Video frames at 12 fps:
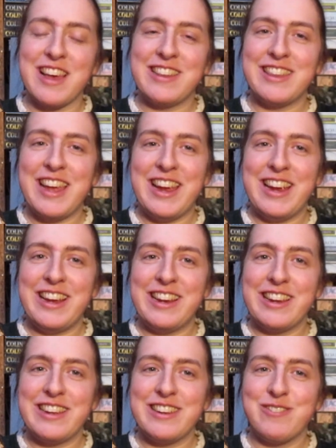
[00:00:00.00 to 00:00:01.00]
and they
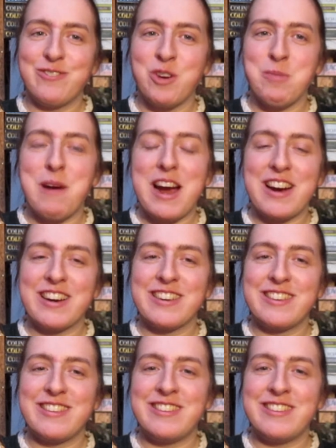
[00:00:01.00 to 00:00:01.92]
remark